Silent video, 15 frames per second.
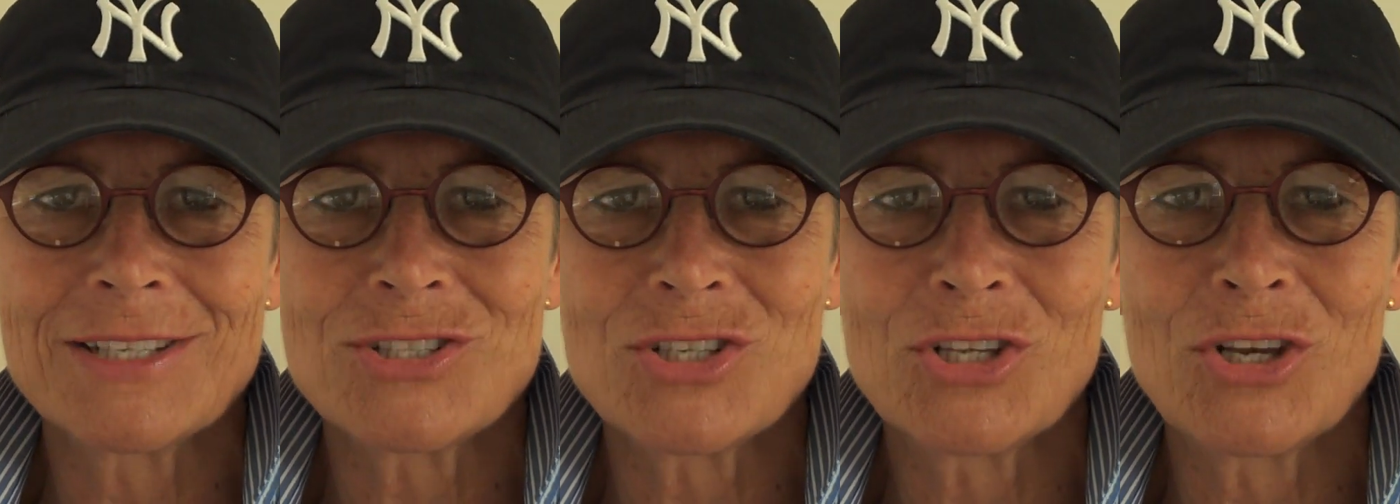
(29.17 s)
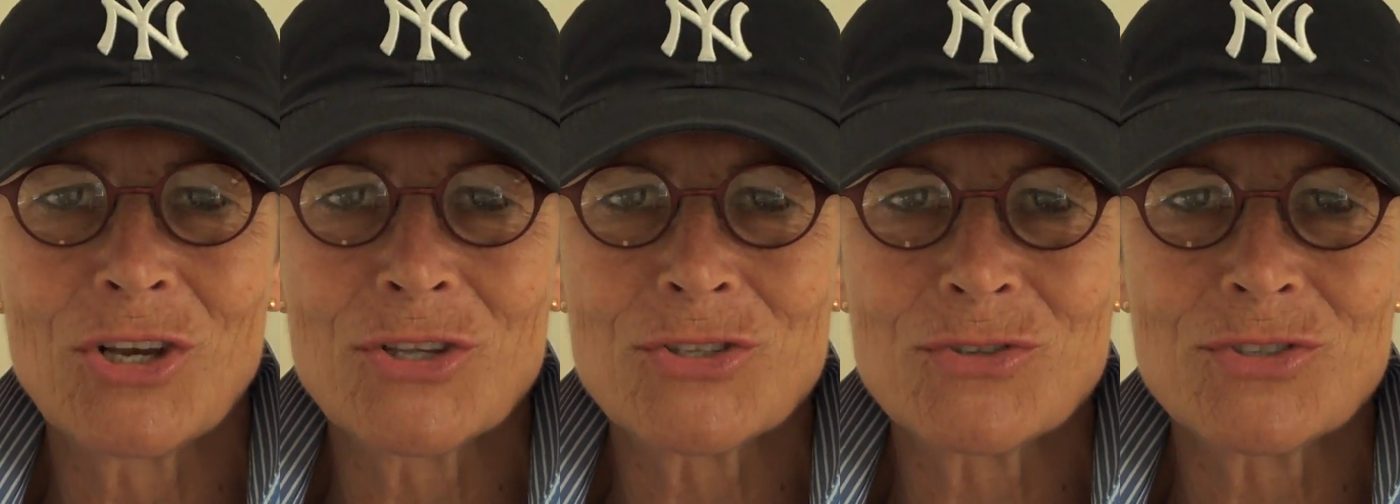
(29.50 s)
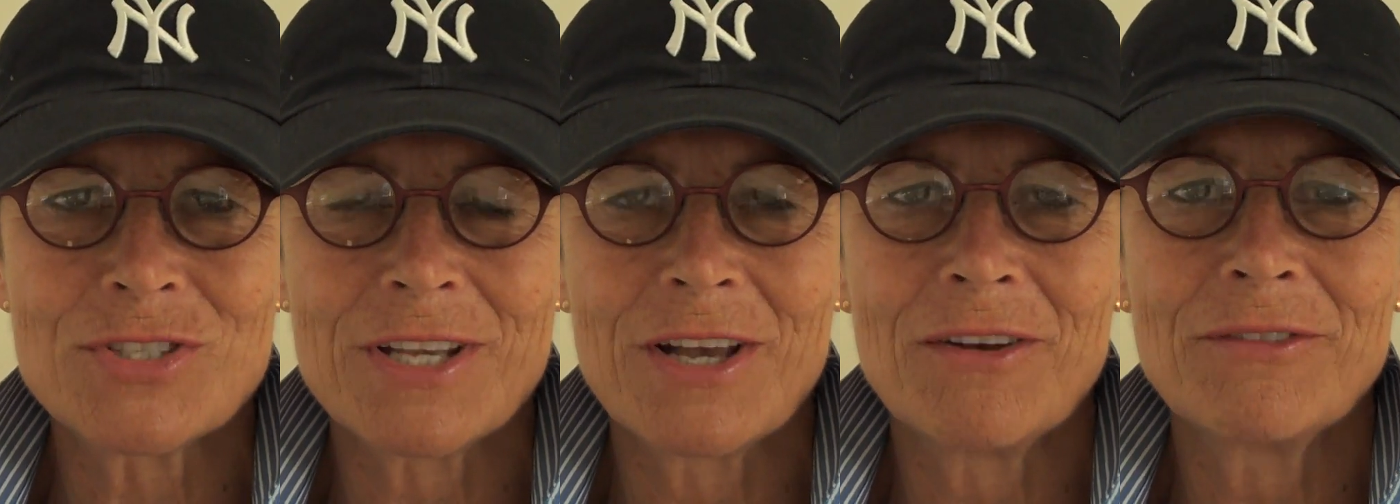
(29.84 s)
as she calls
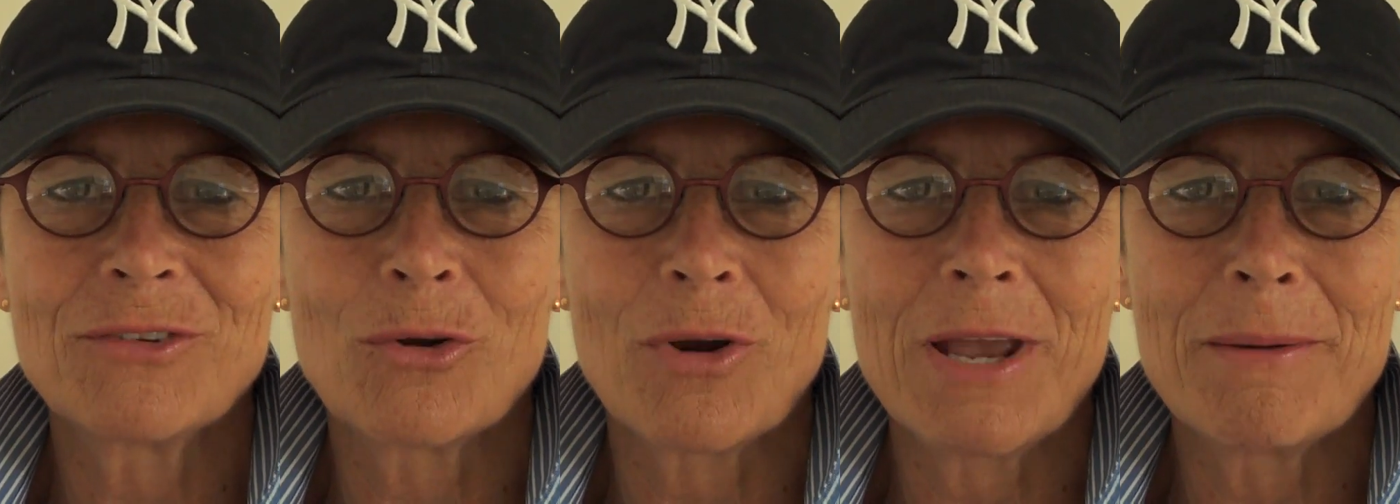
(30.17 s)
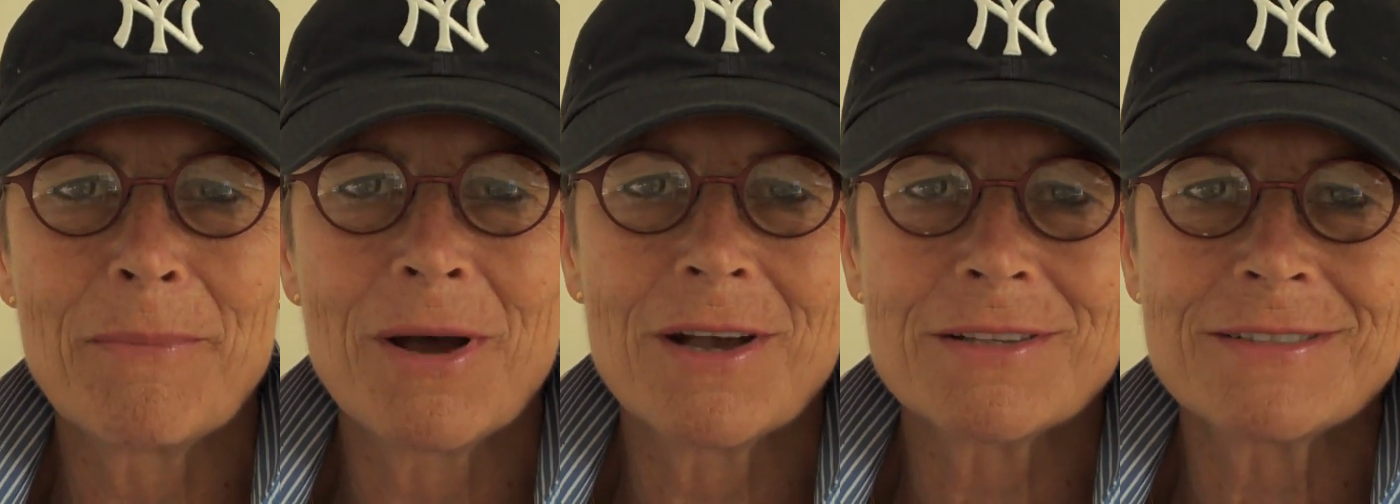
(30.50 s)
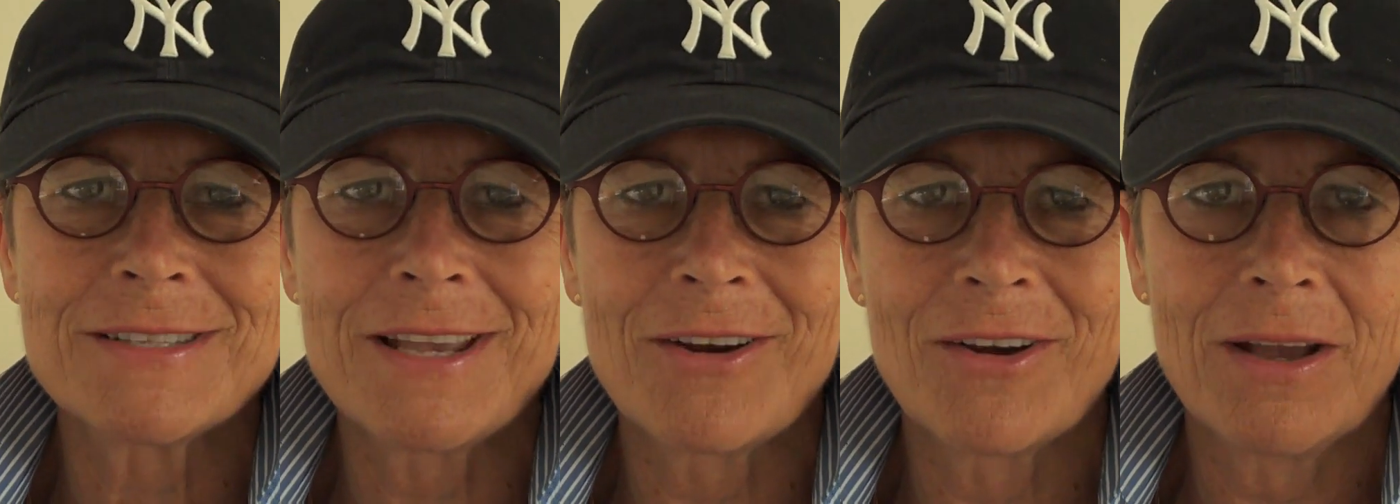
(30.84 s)
herself, Grandma
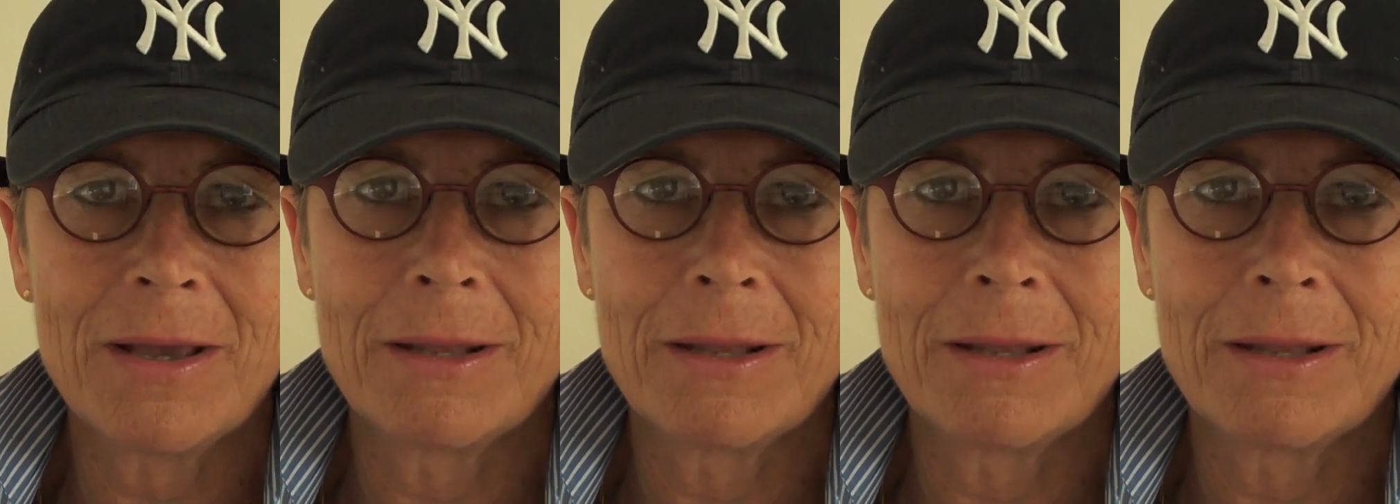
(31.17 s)
Sarah,